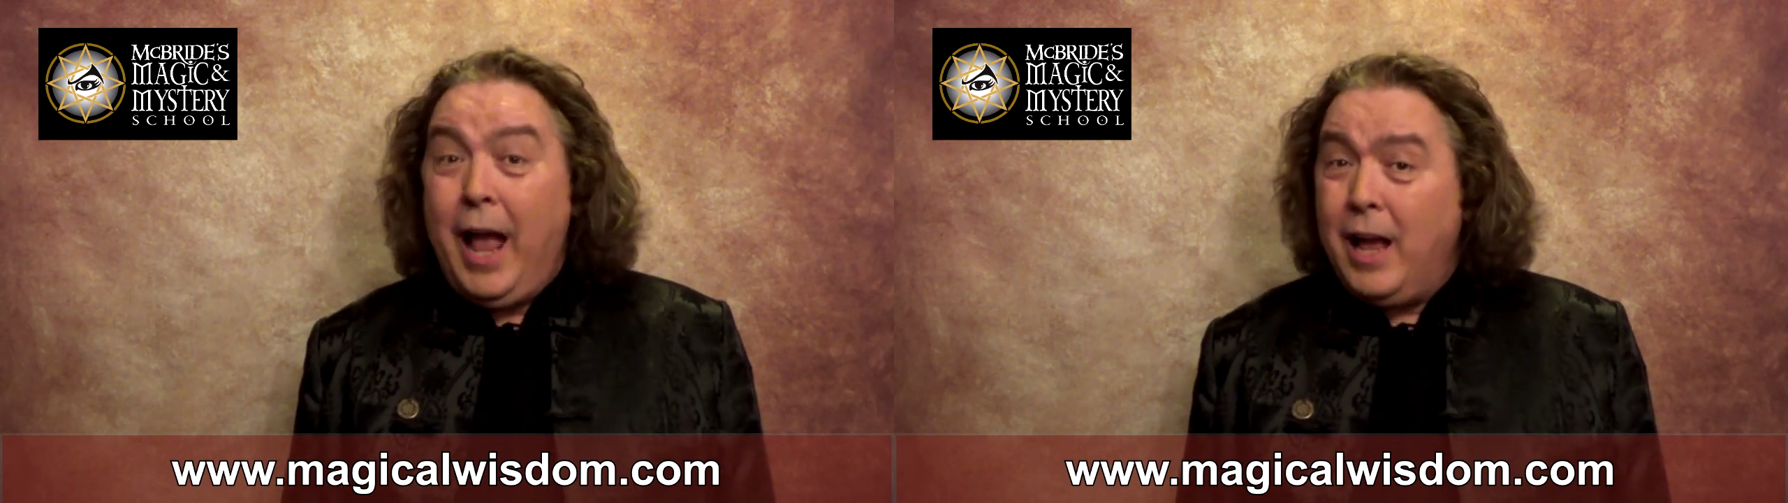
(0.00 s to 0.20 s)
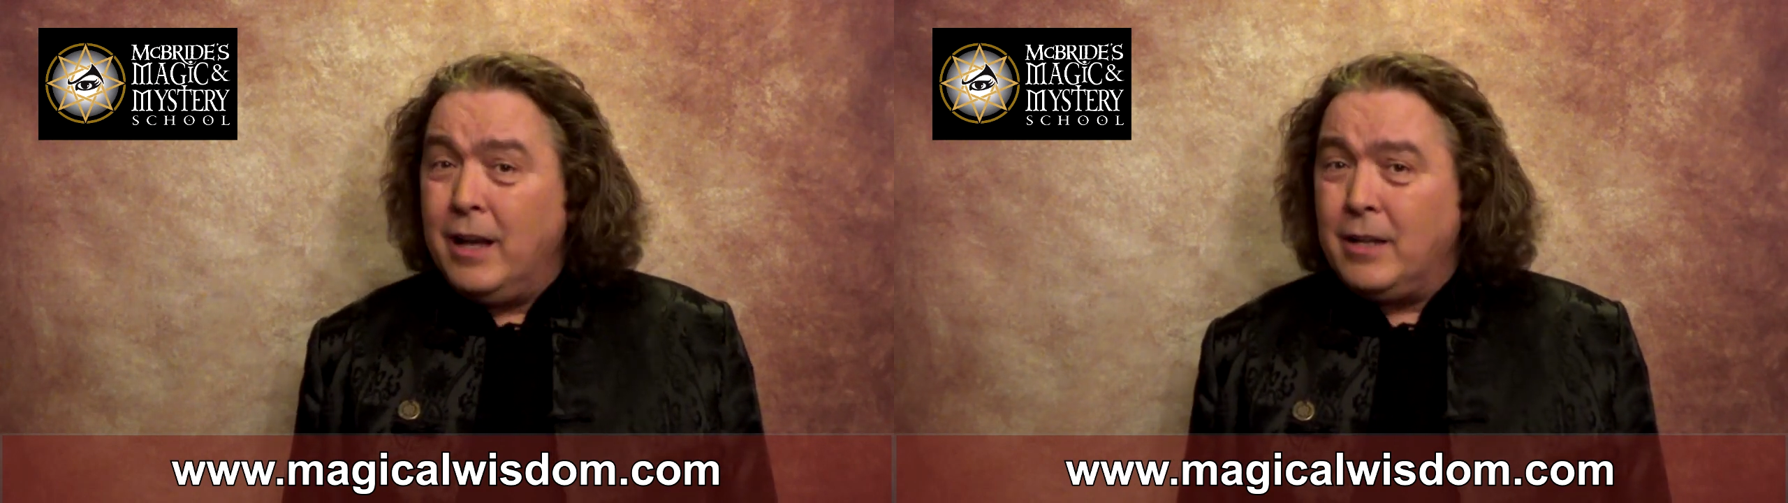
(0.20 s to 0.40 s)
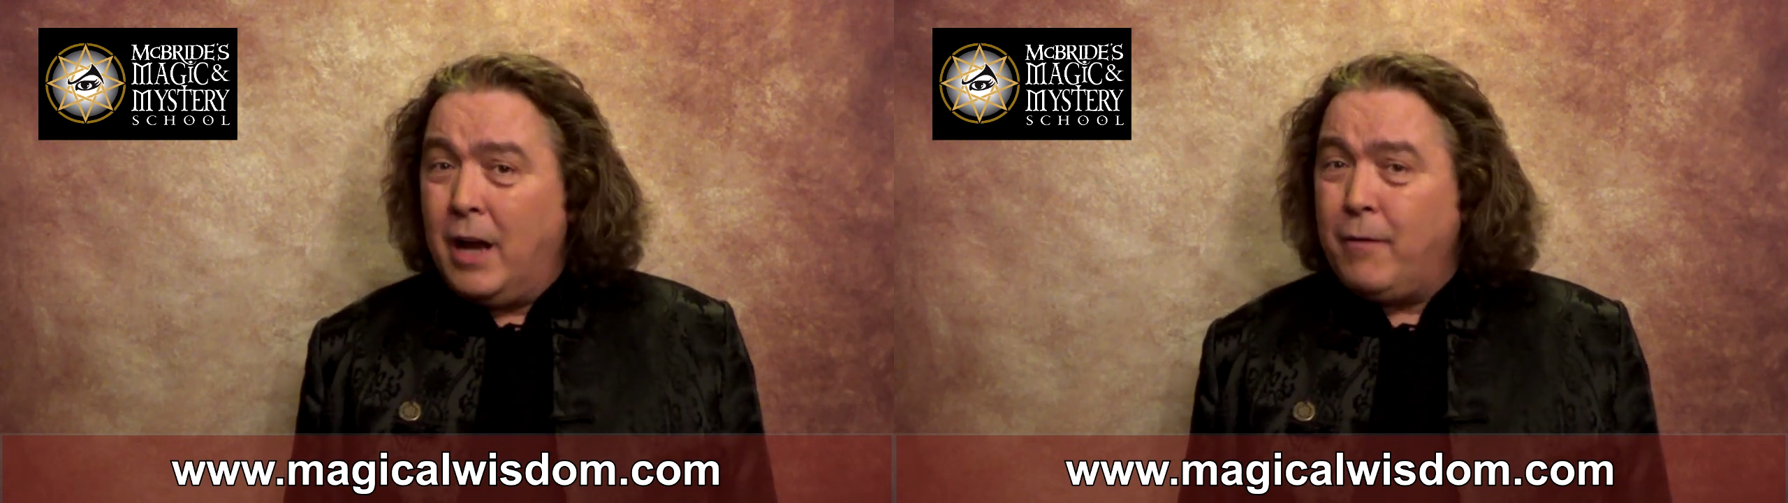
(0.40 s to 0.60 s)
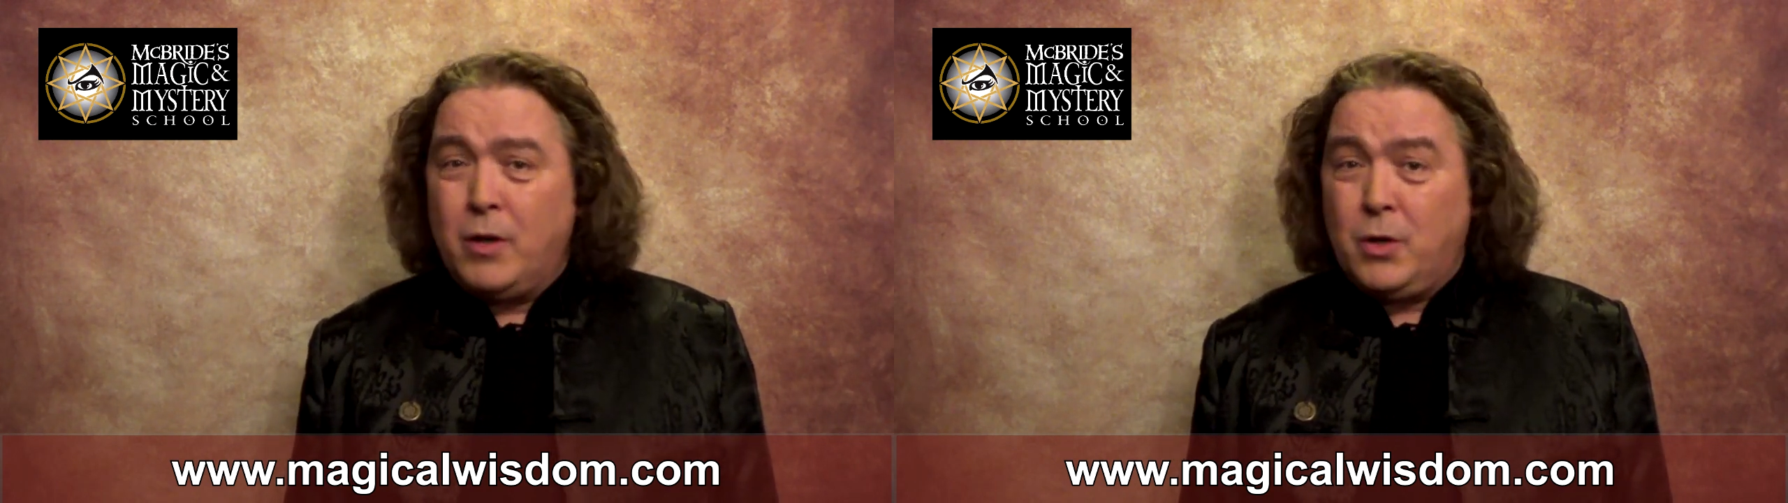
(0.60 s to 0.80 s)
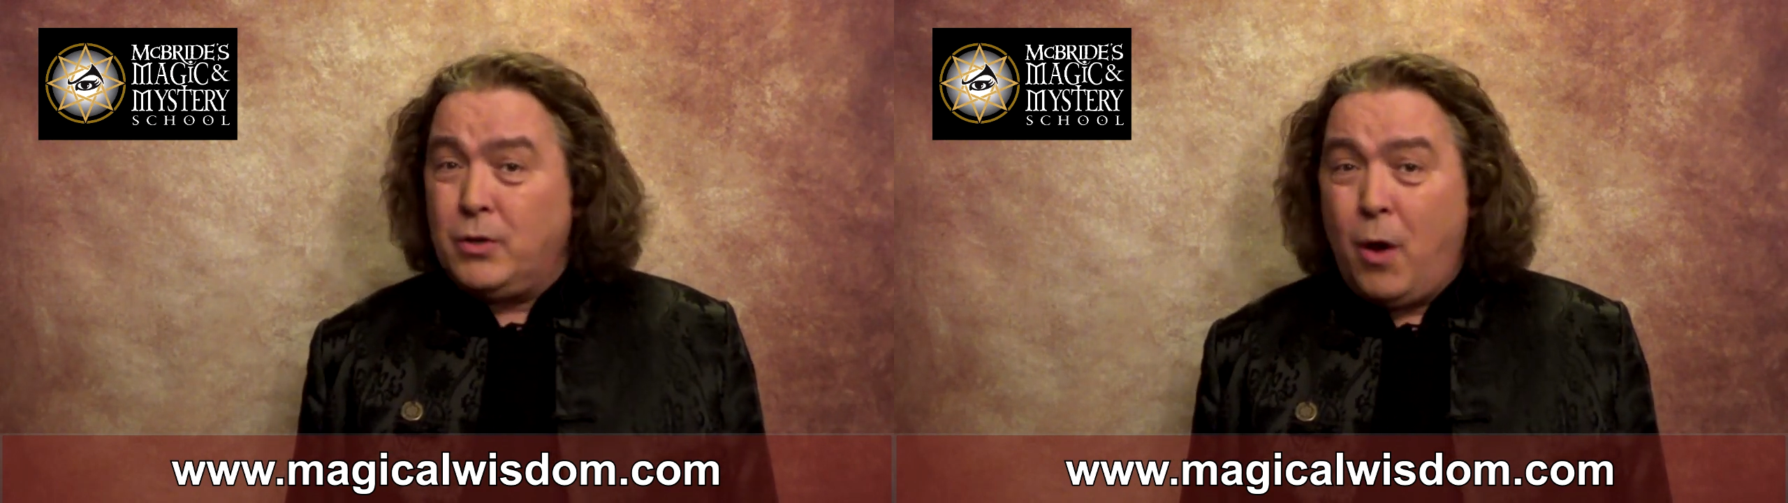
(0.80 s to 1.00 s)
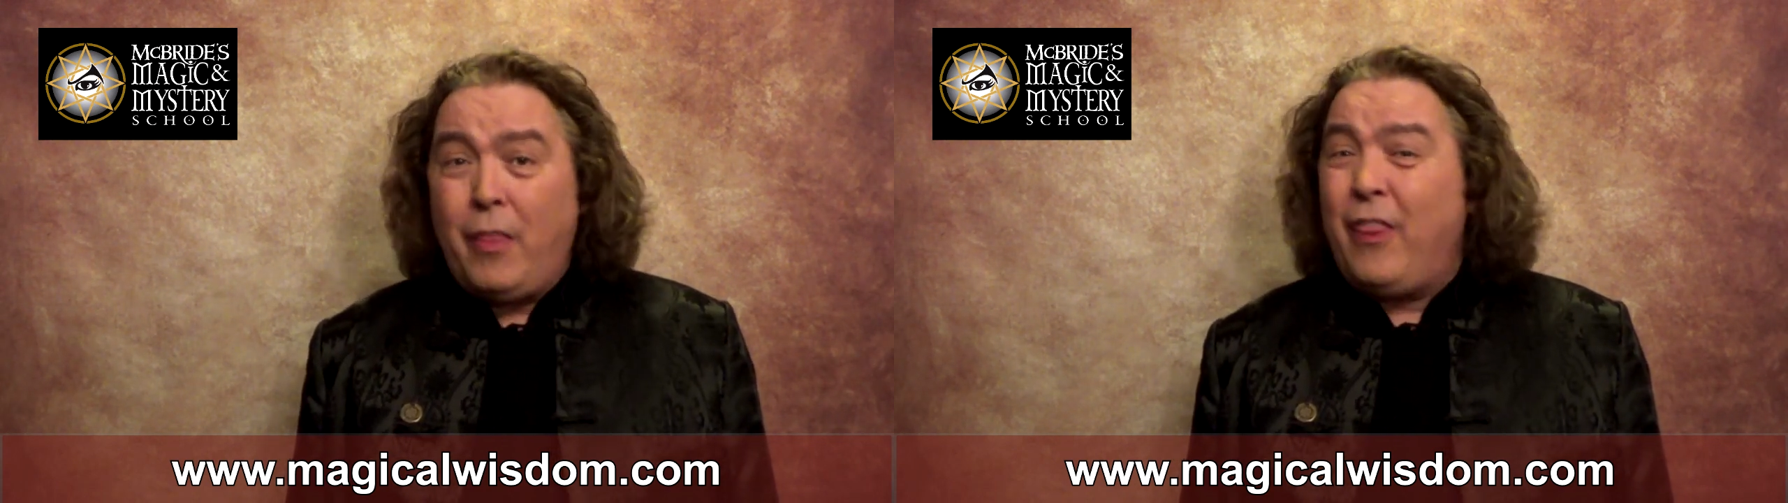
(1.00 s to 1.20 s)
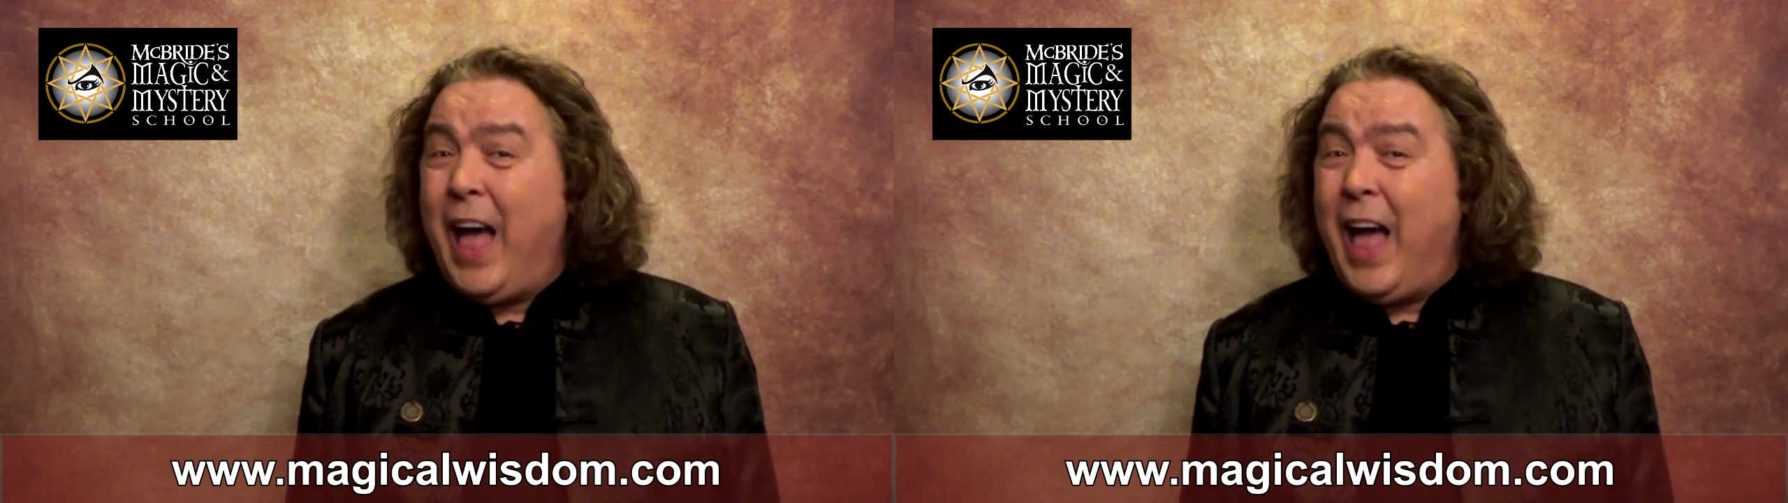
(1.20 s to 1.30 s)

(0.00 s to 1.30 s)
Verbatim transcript: and I've also taught